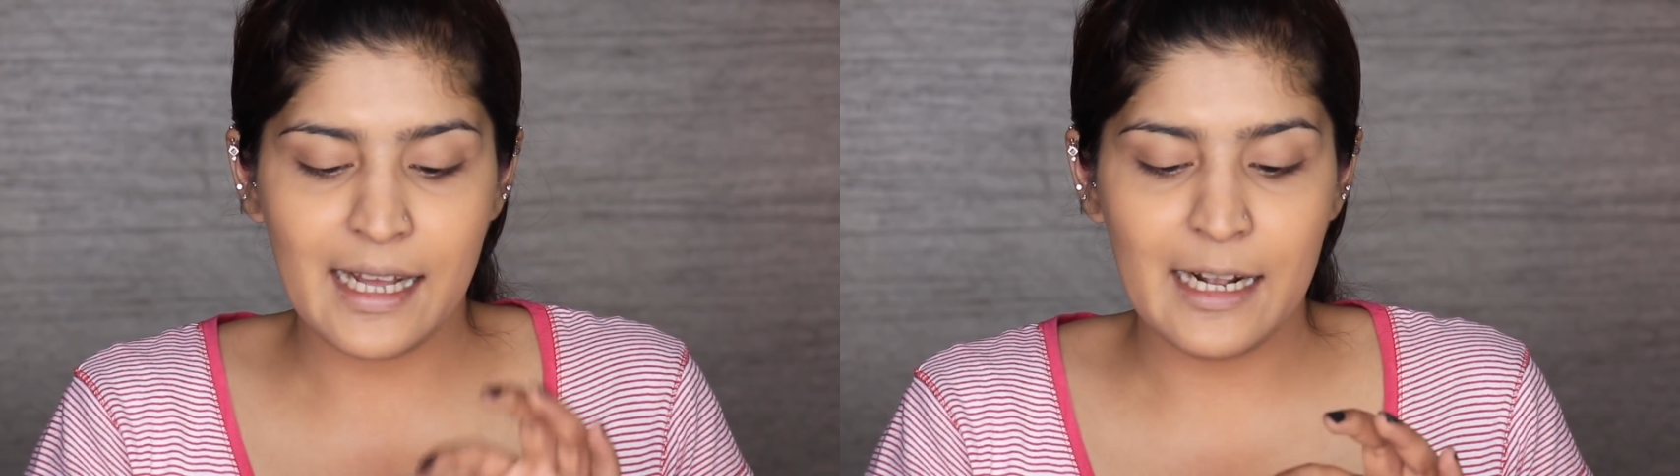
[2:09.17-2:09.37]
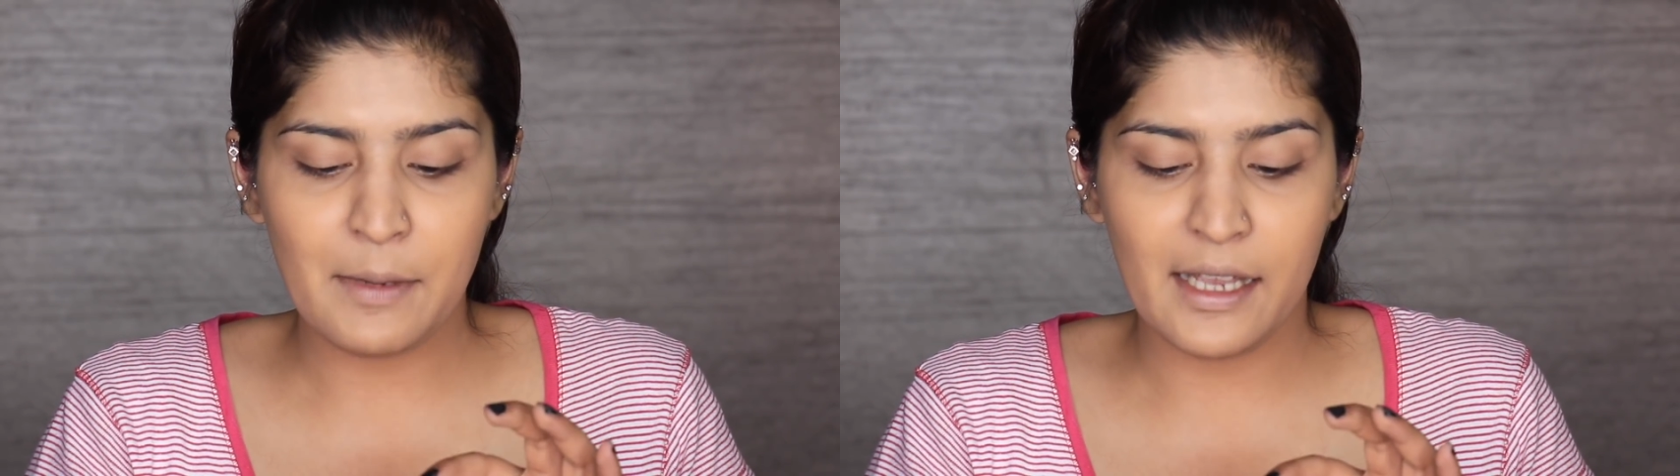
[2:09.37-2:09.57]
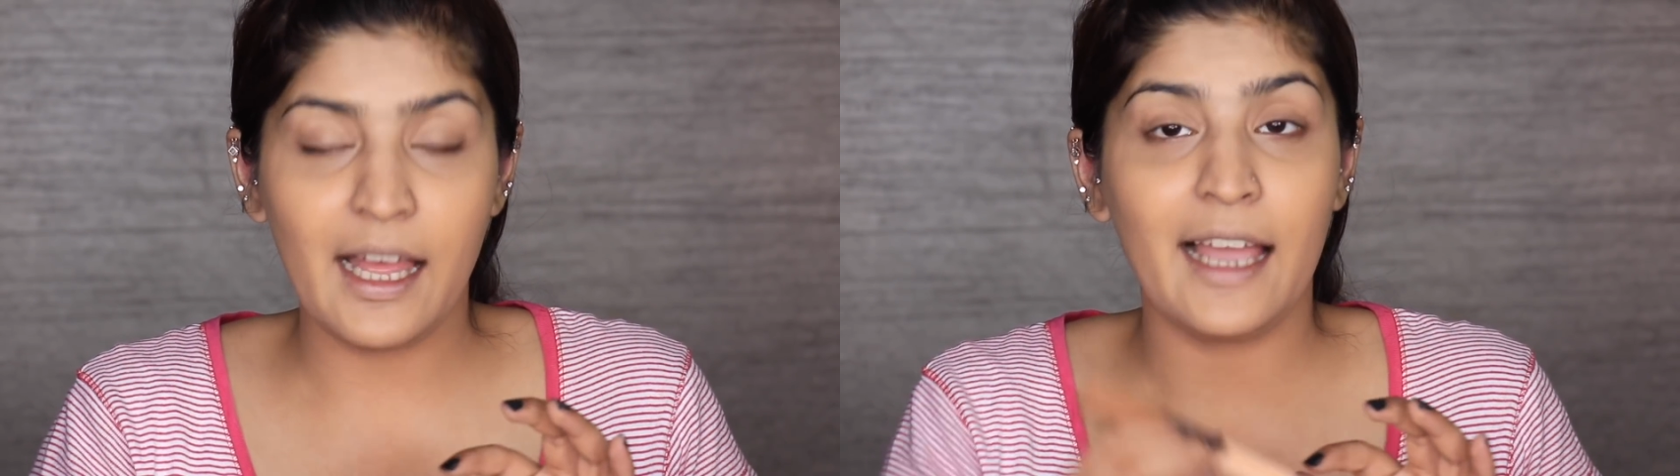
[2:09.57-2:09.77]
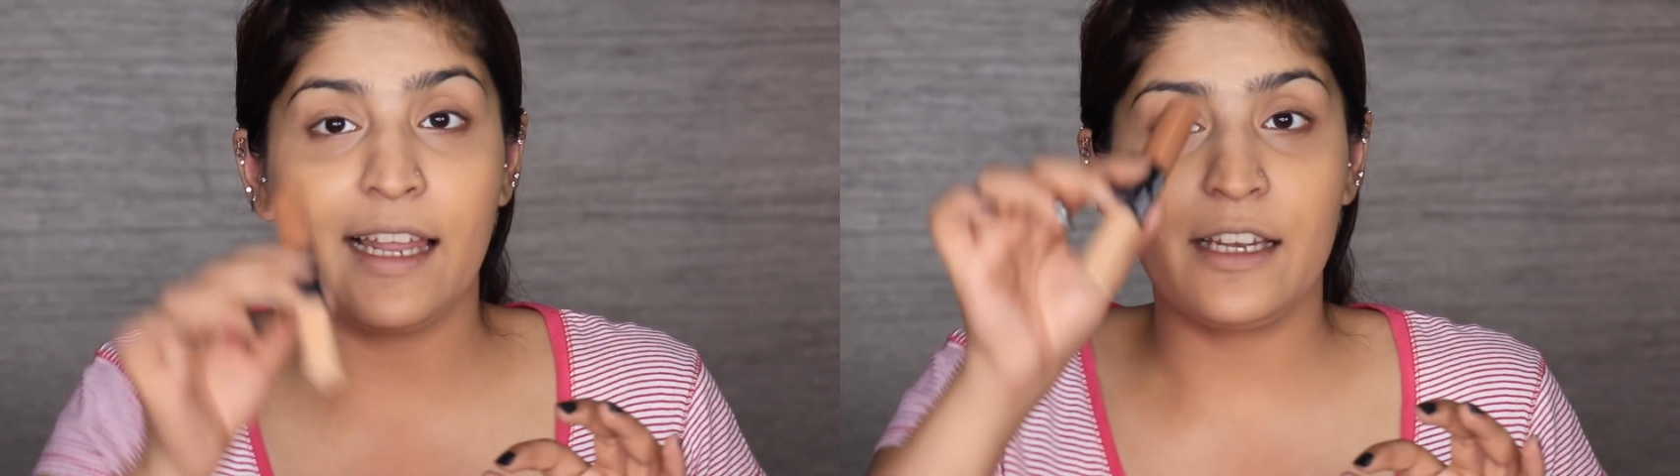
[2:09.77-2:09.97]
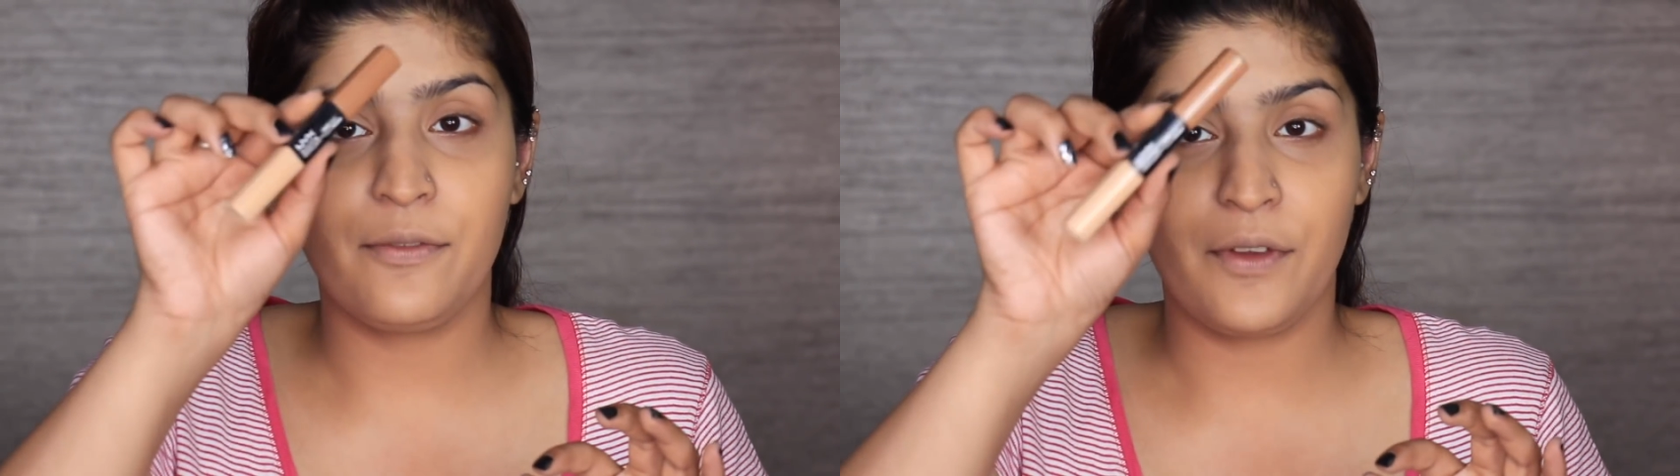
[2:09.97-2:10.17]
Sculpt and
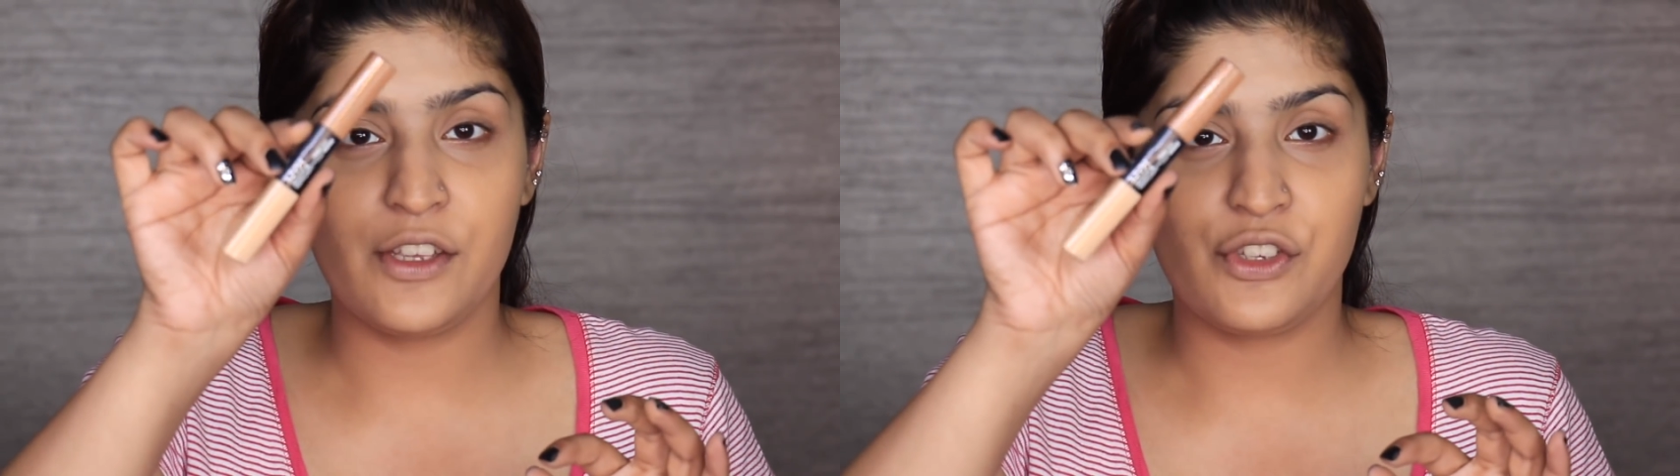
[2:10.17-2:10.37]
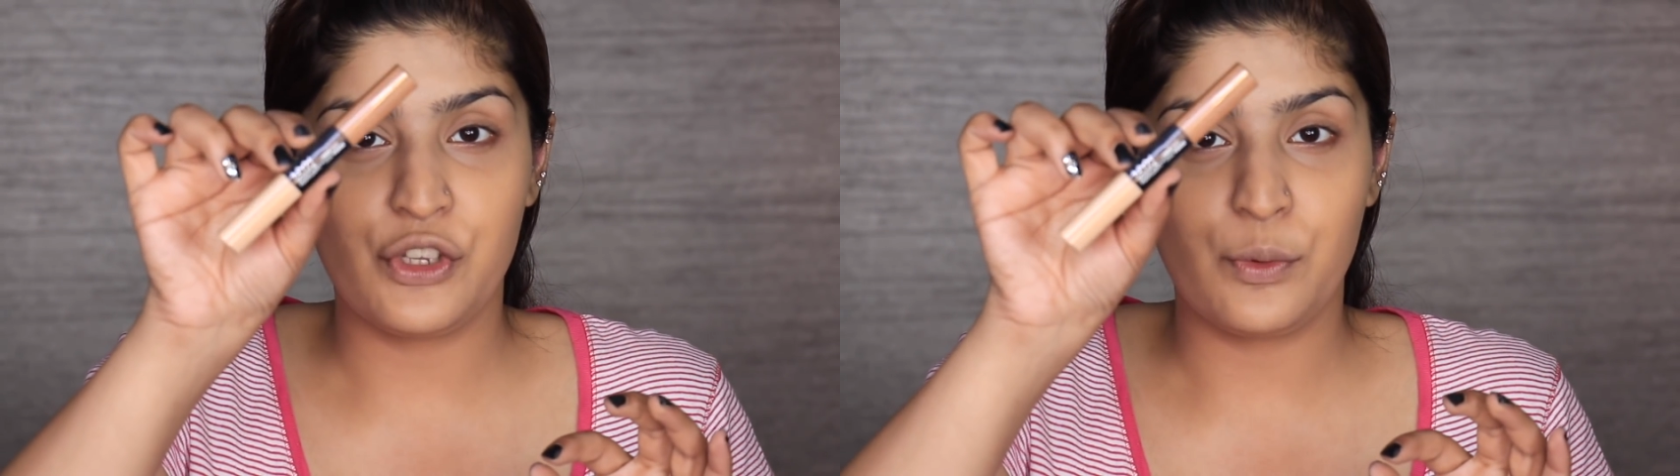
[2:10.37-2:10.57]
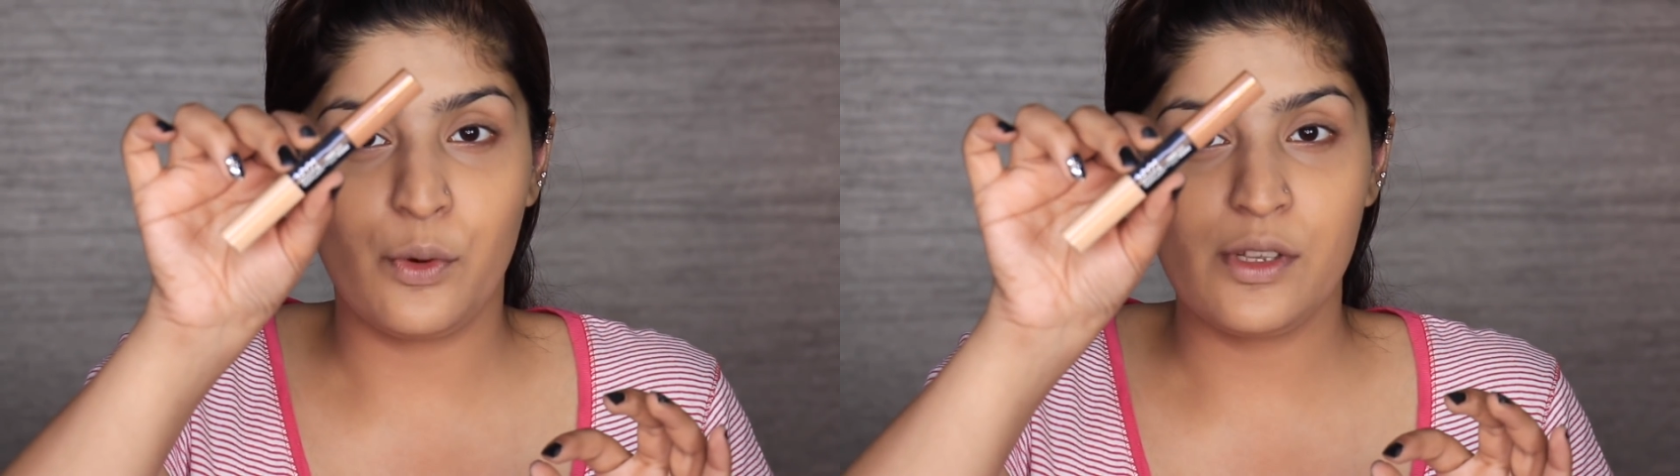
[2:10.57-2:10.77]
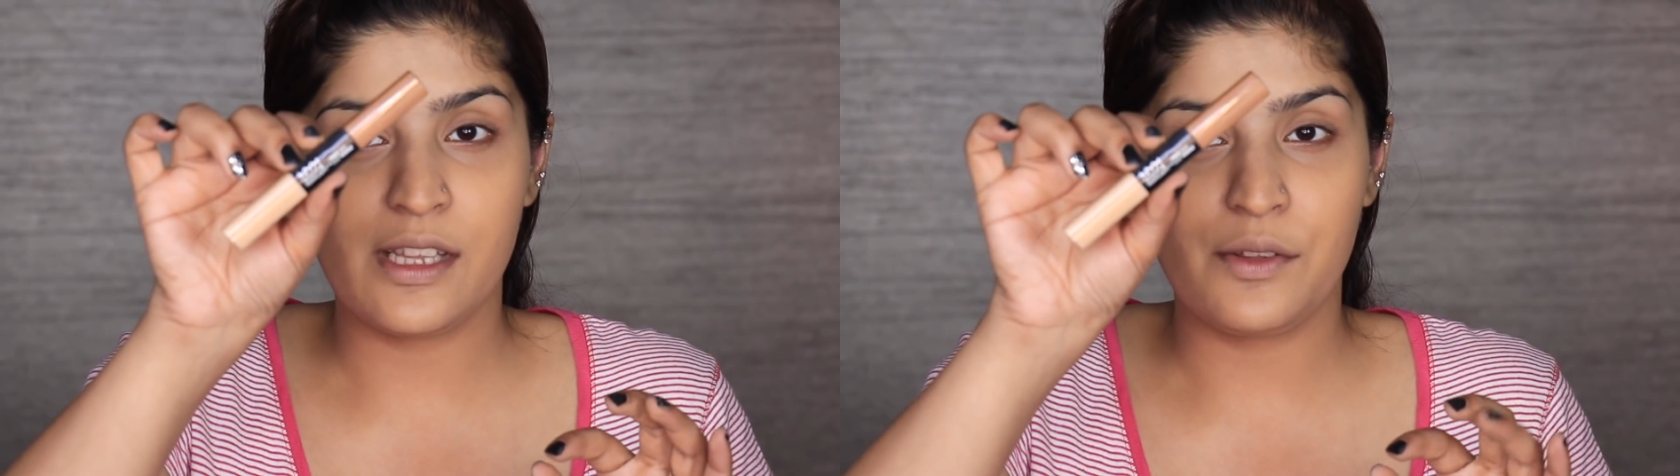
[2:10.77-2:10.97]
Highlight Face Duos.